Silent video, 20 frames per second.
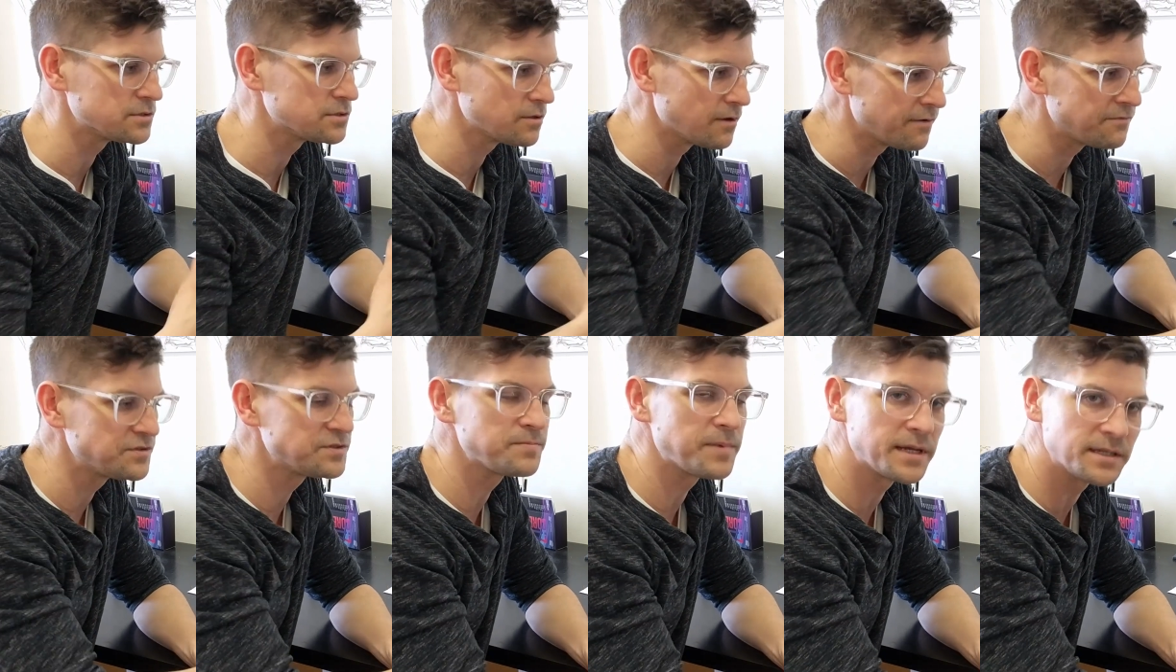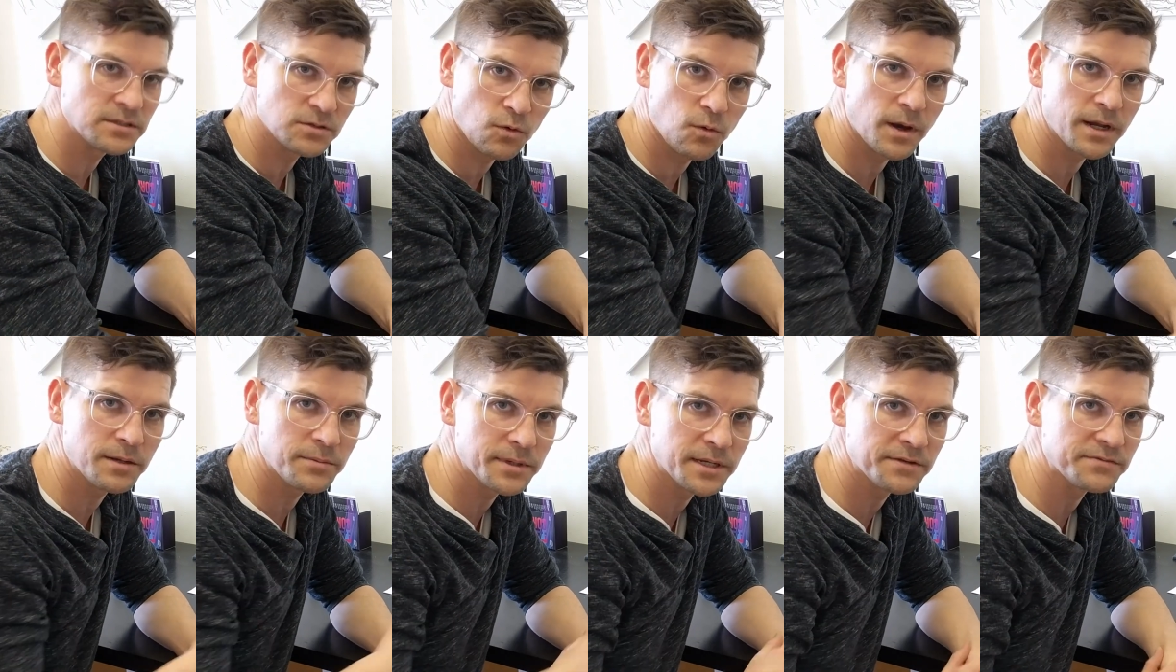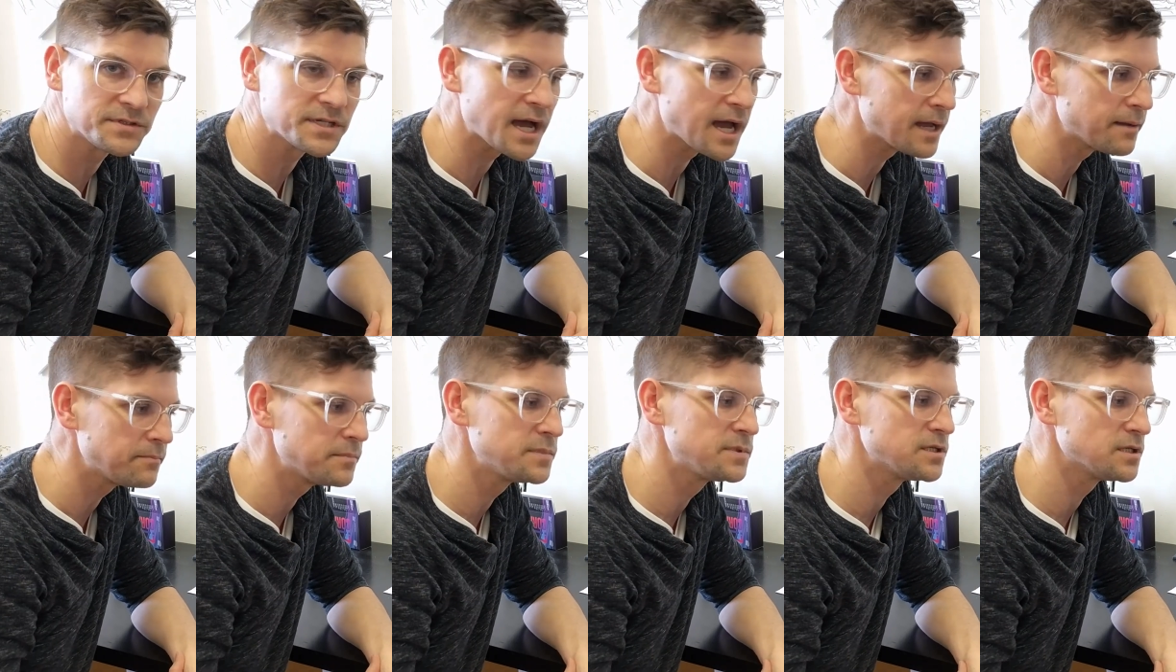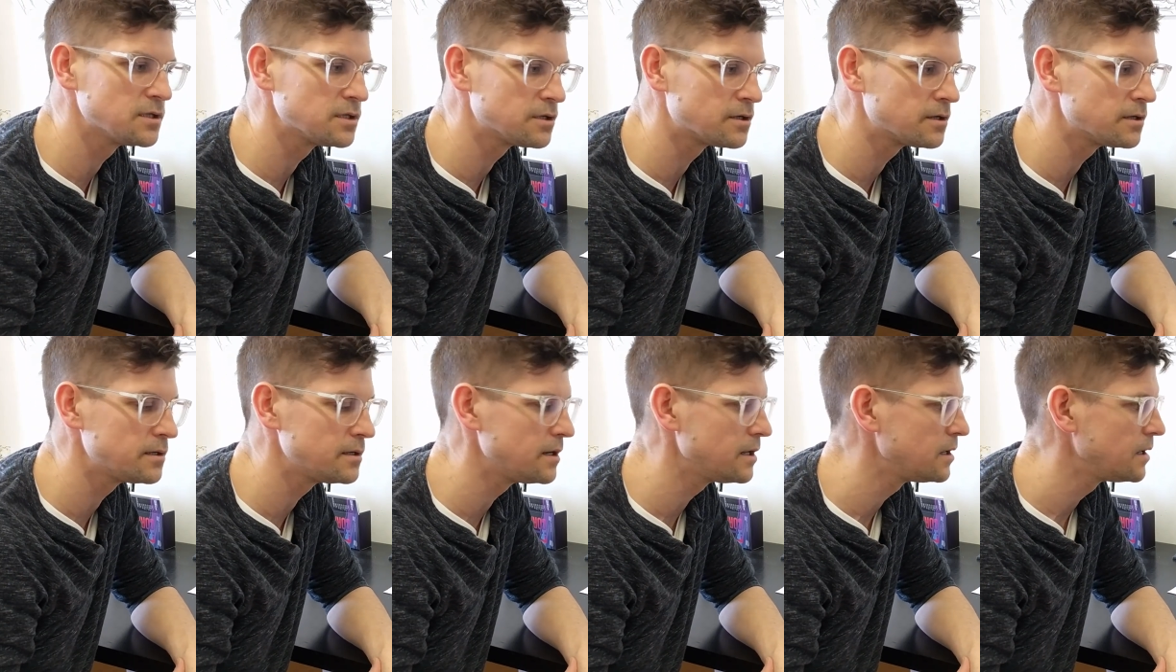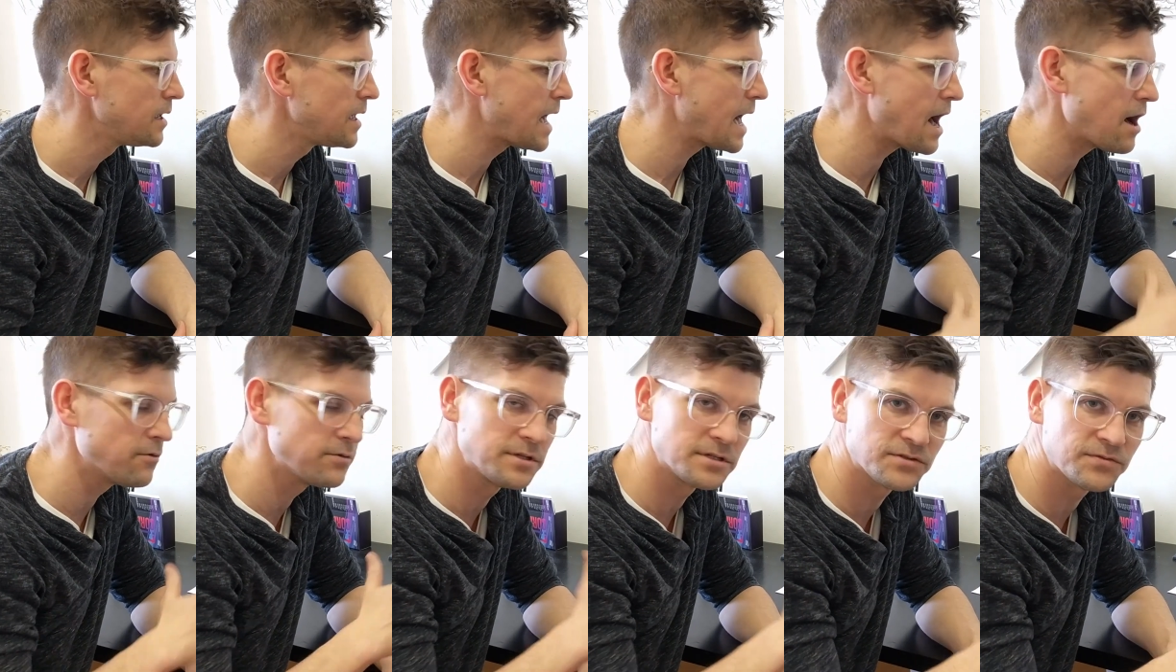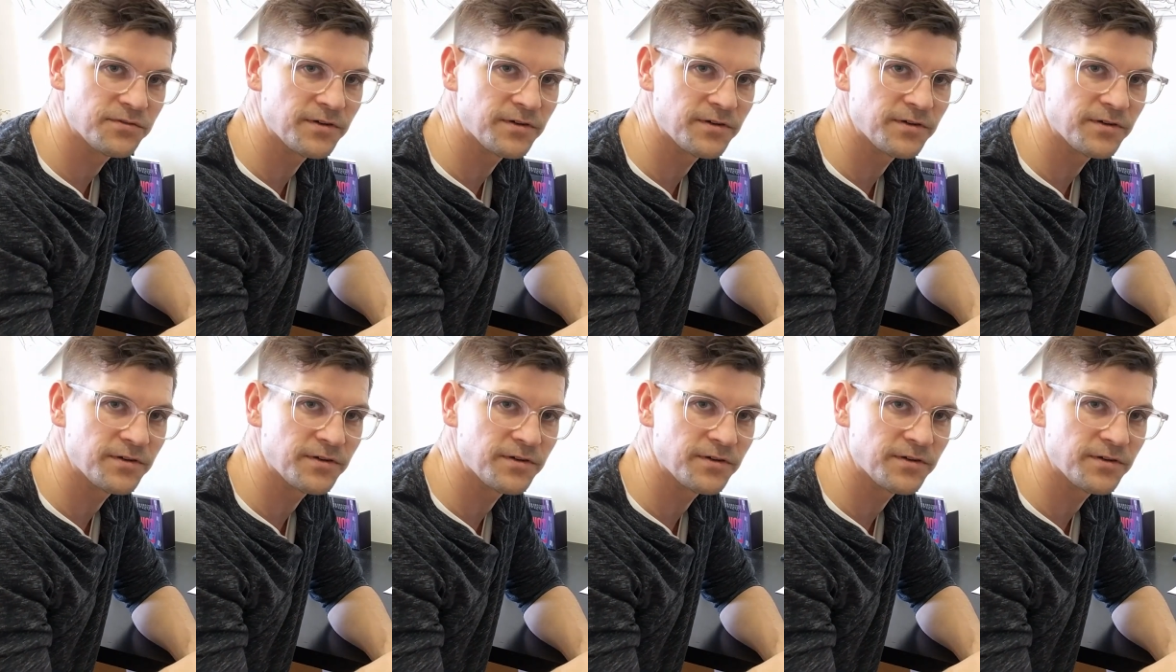so I've spent quite a bit of time to learn how this